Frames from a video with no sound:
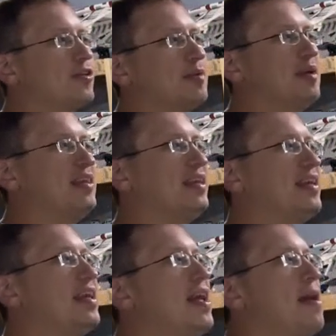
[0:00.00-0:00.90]

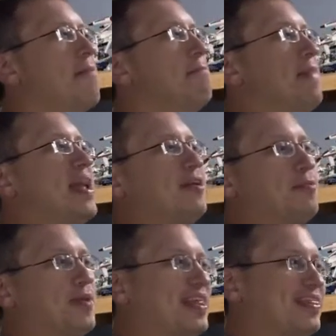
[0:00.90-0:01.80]
the main
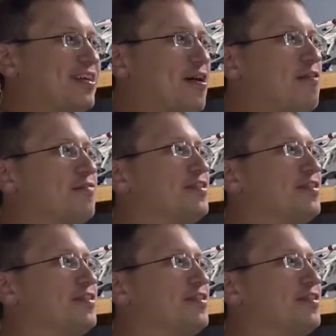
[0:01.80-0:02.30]
width of the